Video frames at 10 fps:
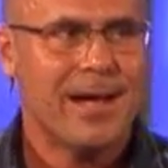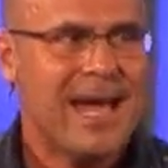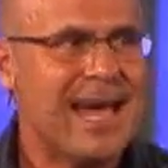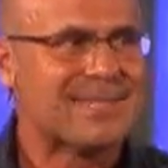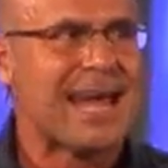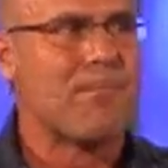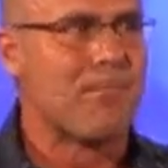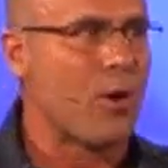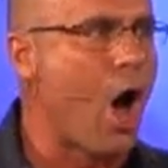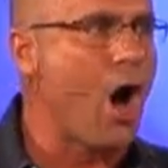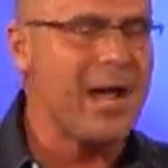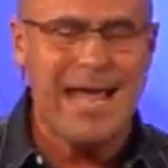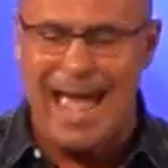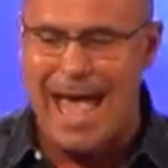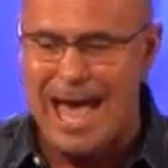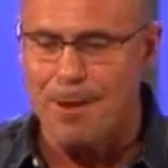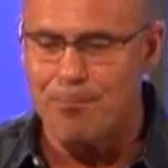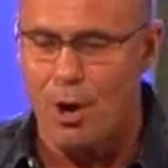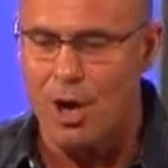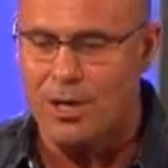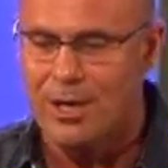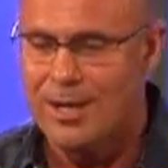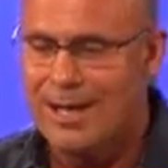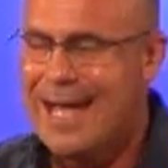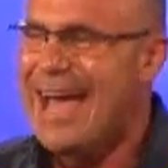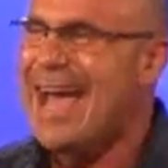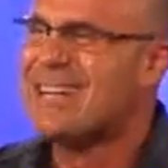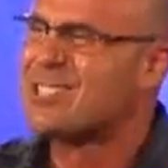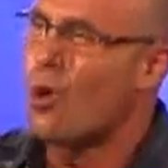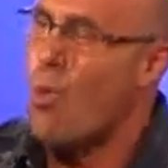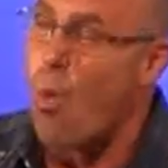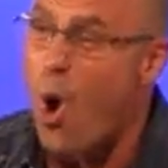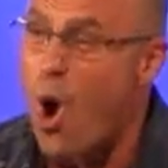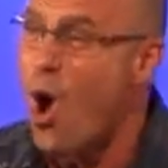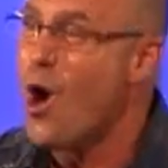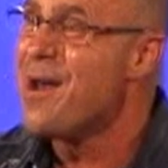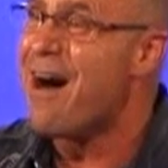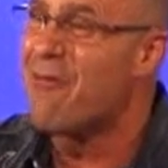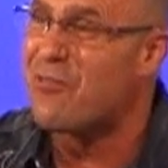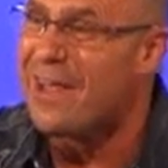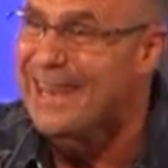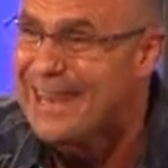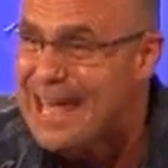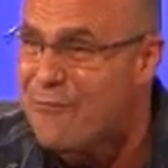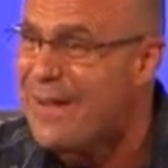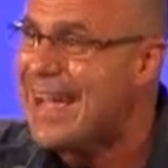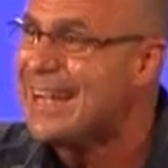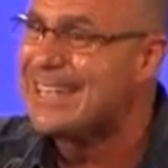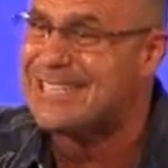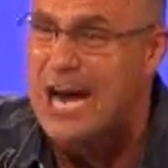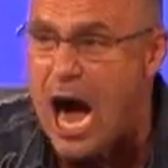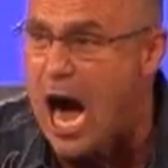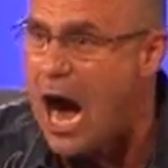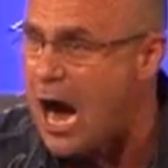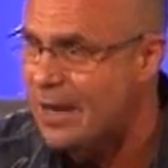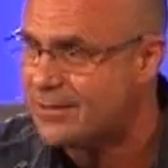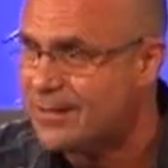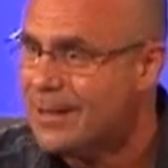his employee handbook, is the word of the living God.